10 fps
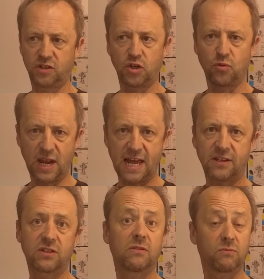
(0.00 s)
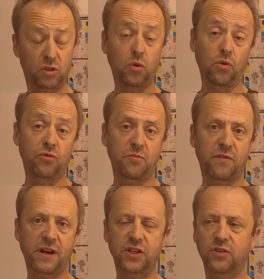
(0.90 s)
do less, talk to a
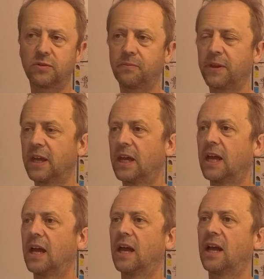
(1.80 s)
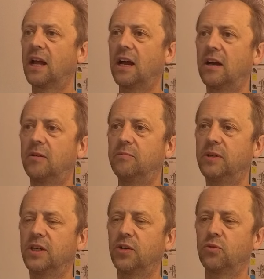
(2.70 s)
professional,
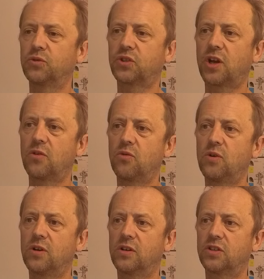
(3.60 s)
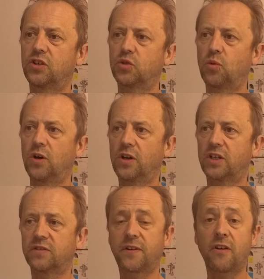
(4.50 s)
and also just work
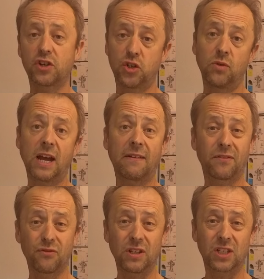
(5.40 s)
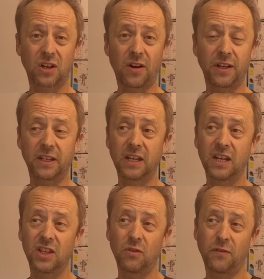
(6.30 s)
as far as you can for each side.
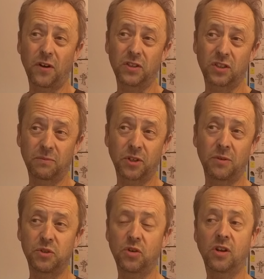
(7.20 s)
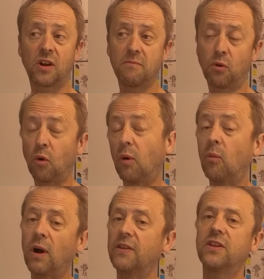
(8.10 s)
You'll find sometimes you can go more
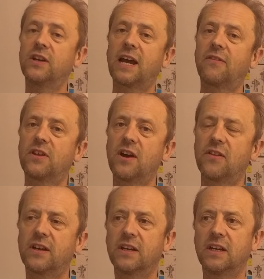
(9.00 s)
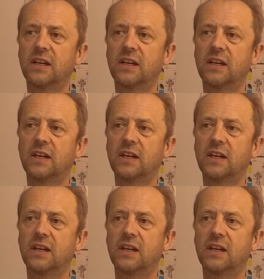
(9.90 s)
one way than you can the other.